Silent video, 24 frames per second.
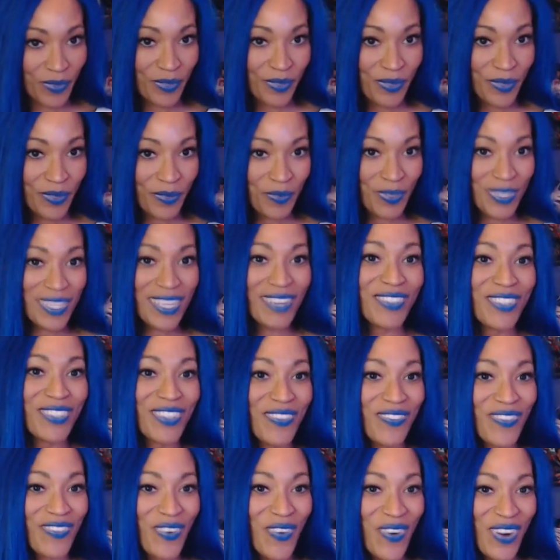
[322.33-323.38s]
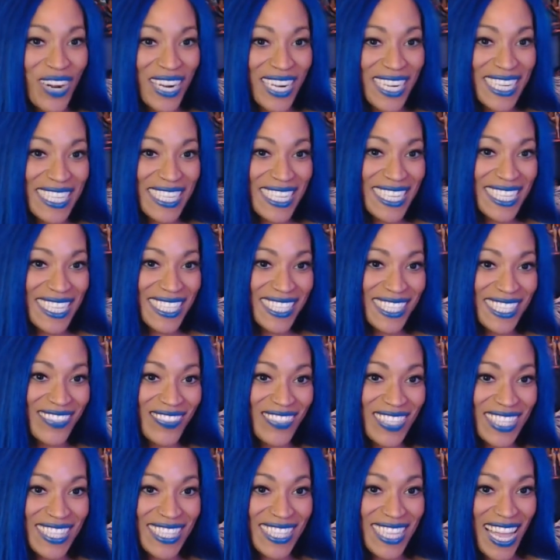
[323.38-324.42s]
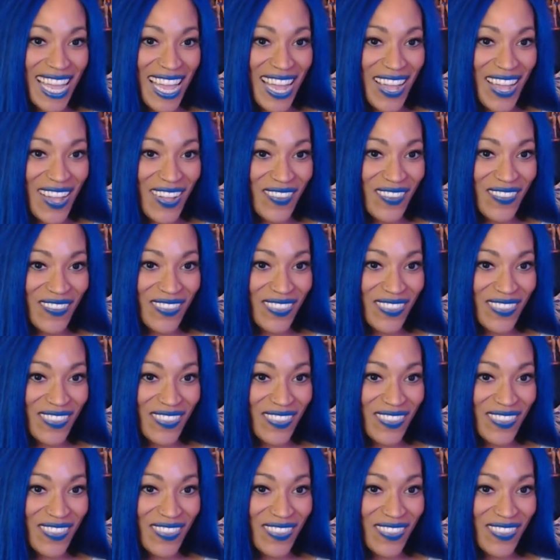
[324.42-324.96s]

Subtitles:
What's up, Trevorn? What's up?